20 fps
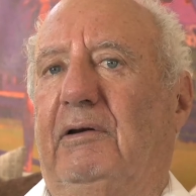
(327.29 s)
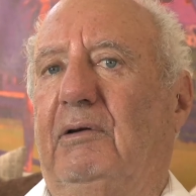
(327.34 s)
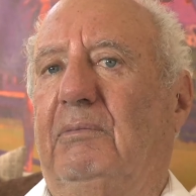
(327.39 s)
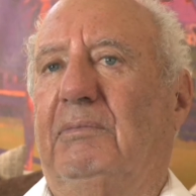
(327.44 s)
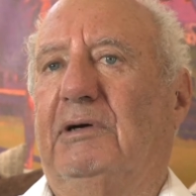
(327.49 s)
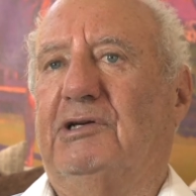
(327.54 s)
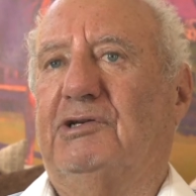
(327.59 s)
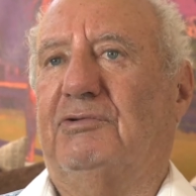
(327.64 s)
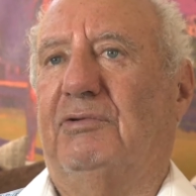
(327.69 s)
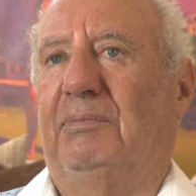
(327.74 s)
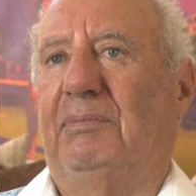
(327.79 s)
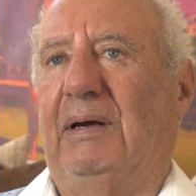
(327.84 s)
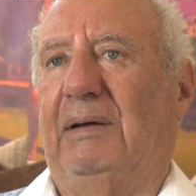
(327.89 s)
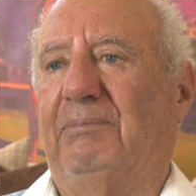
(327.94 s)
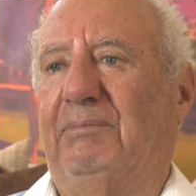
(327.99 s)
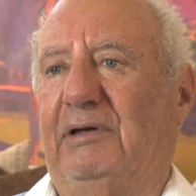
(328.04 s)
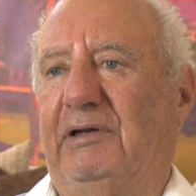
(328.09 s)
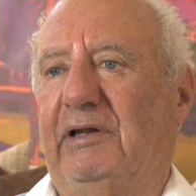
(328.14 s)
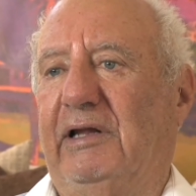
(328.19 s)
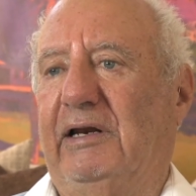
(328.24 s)
you must
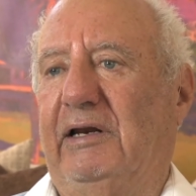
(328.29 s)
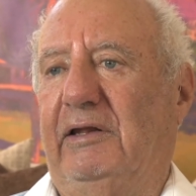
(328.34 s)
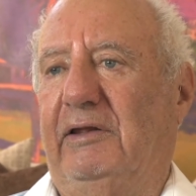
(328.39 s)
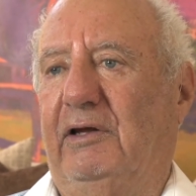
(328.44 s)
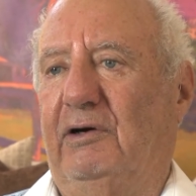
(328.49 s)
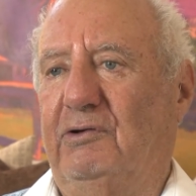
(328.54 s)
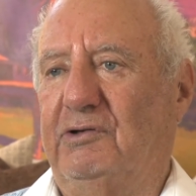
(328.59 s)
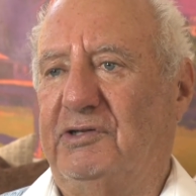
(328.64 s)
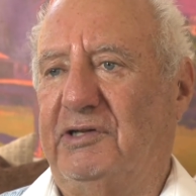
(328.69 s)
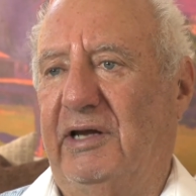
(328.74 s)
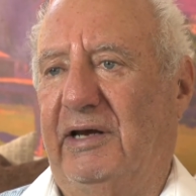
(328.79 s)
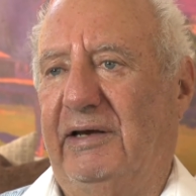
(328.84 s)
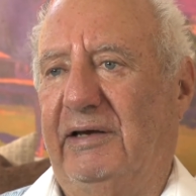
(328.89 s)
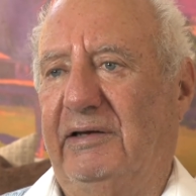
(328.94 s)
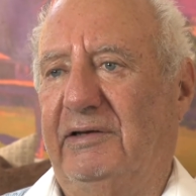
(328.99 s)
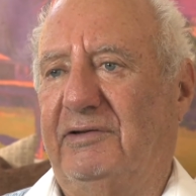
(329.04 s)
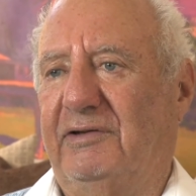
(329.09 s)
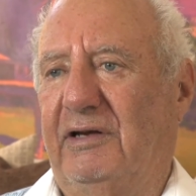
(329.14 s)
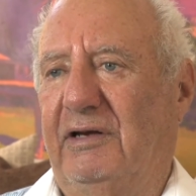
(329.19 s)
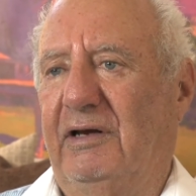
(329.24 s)
remember that in those
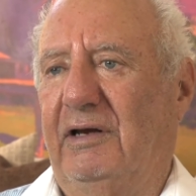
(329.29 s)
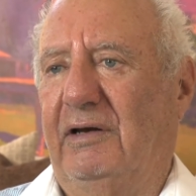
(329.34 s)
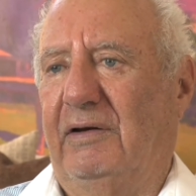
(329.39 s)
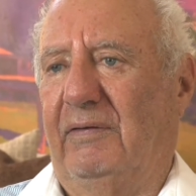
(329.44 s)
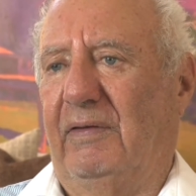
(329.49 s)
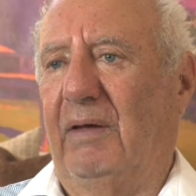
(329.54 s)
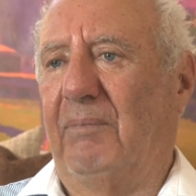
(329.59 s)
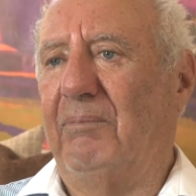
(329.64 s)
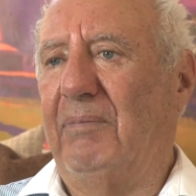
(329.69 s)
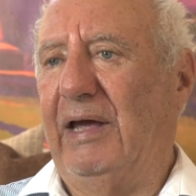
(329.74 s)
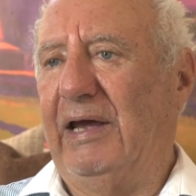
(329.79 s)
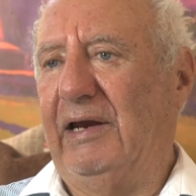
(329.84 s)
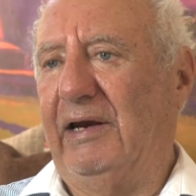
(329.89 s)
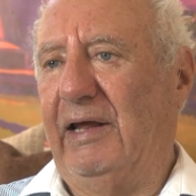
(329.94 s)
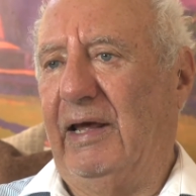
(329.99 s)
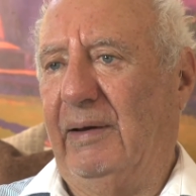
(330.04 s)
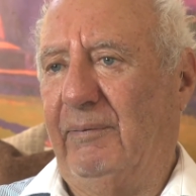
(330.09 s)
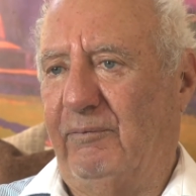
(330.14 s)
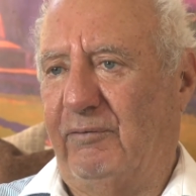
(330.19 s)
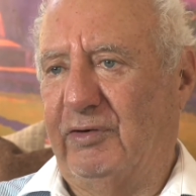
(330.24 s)
days, the main
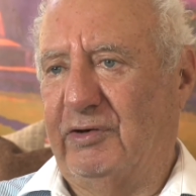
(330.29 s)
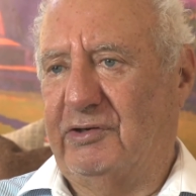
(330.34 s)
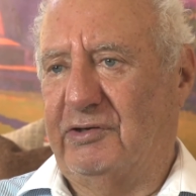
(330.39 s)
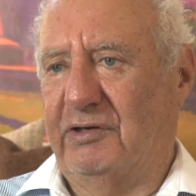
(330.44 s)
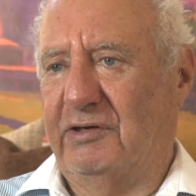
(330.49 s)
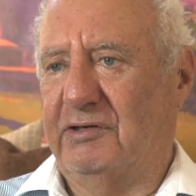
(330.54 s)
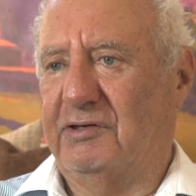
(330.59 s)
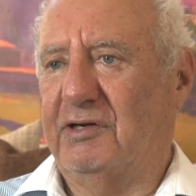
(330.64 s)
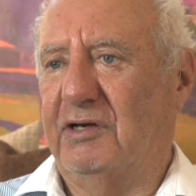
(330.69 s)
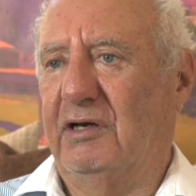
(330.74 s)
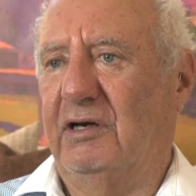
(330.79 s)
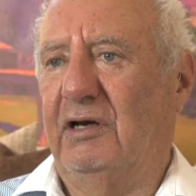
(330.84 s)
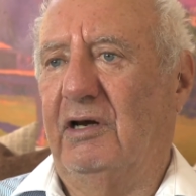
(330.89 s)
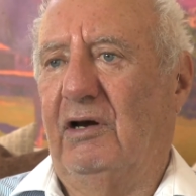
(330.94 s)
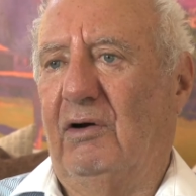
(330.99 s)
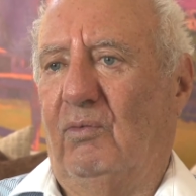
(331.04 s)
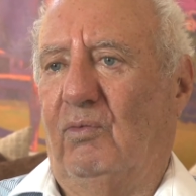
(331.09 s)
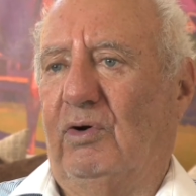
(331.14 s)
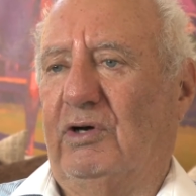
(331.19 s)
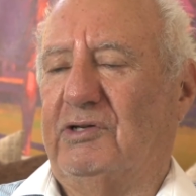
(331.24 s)
emphasis
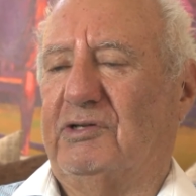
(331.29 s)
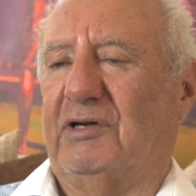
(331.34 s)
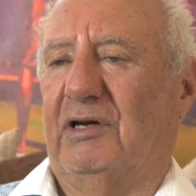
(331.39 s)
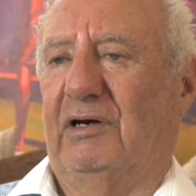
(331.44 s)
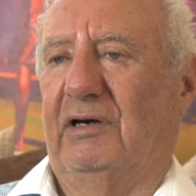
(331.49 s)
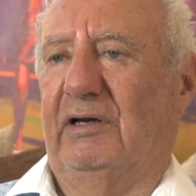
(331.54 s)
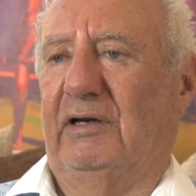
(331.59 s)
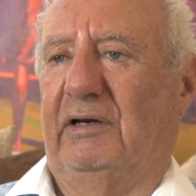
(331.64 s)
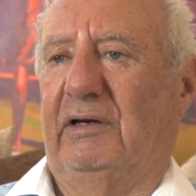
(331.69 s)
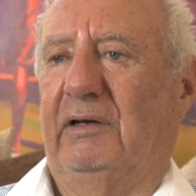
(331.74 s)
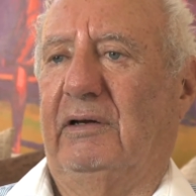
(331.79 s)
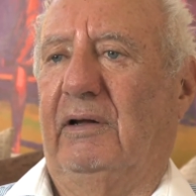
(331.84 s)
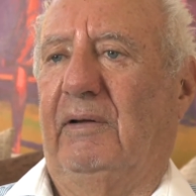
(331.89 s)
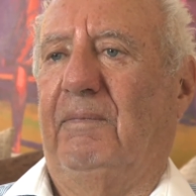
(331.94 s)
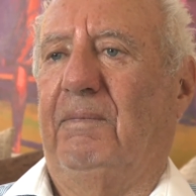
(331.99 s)
was on